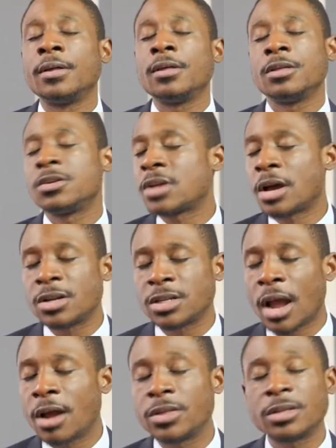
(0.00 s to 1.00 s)
This is our
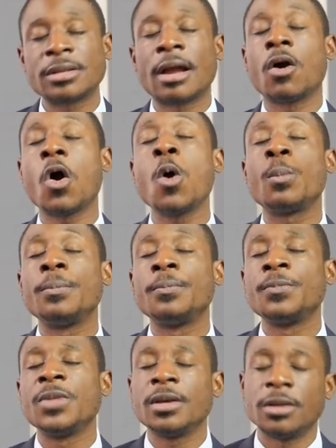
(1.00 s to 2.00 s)
desire. This is our hope.
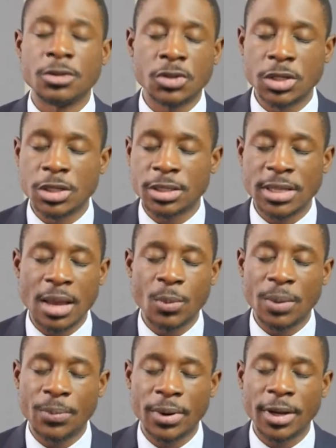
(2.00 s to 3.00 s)
In Jesus' name
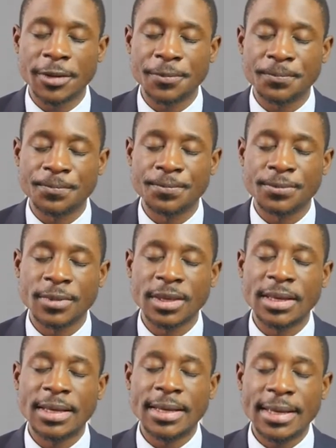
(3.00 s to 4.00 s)
we pray.
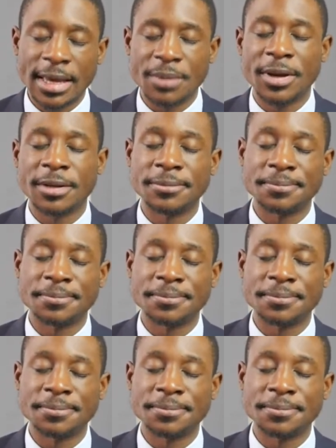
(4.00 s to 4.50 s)
Amen.